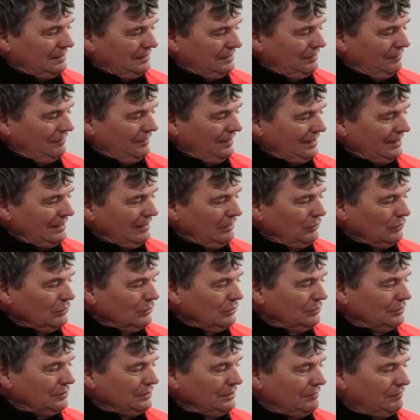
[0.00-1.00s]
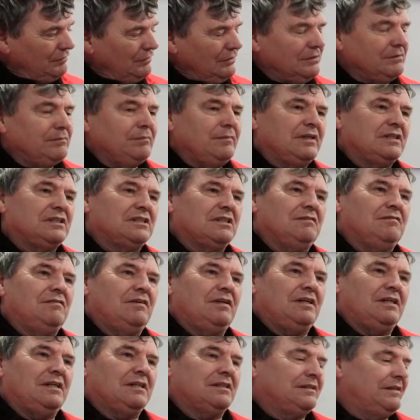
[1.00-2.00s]
The red logo on the front makes it
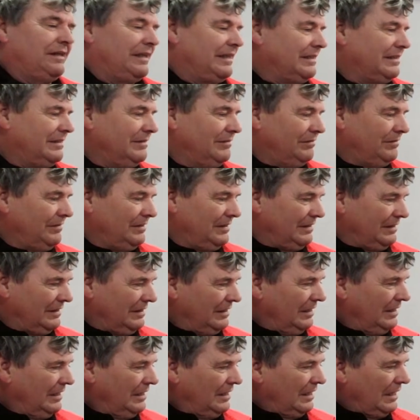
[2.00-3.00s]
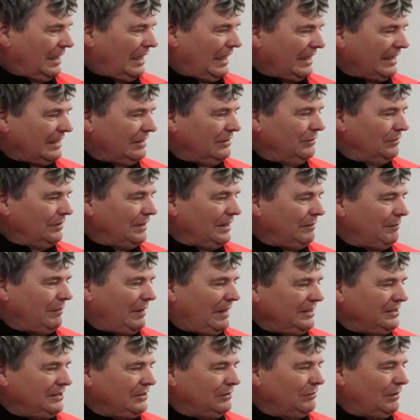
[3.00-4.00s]
very attractive, and I can only
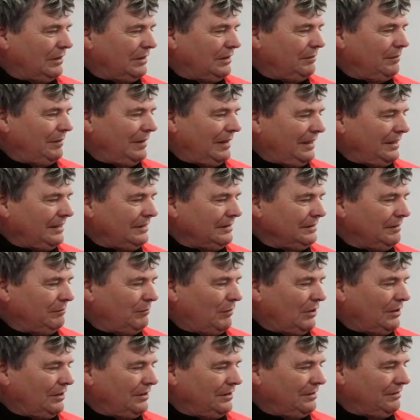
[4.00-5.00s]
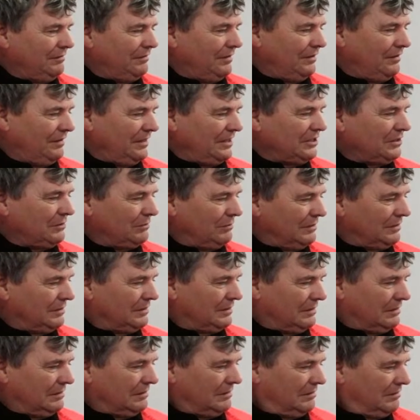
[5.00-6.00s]
imagine what it'll be like on the morning of the race
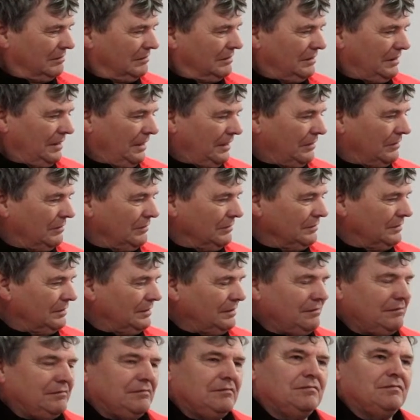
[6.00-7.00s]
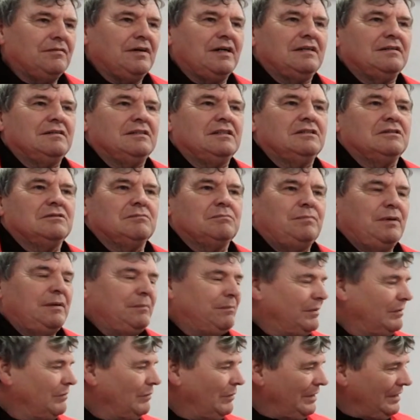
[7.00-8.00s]
with 800
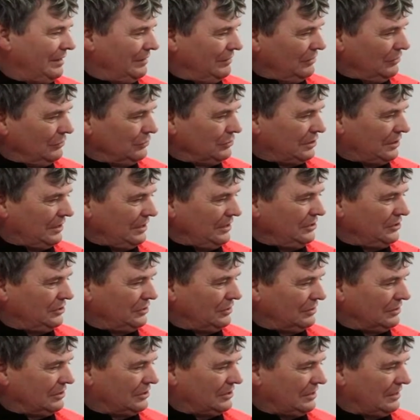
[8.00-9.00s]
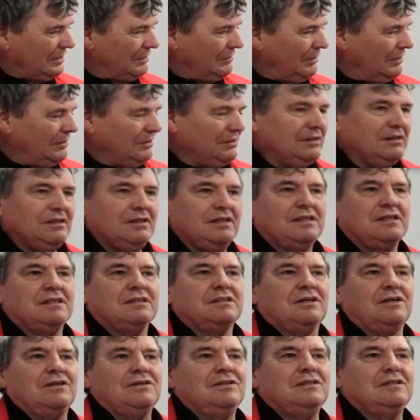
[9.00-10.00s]
people wearing those T-shirts around the
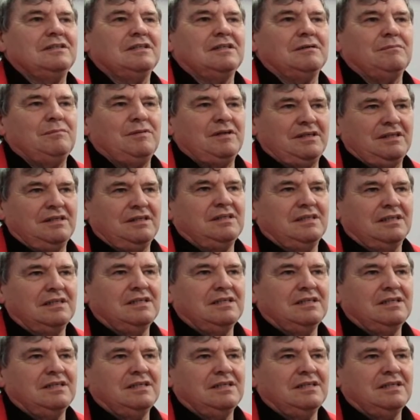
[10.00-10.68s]
town. It'll be.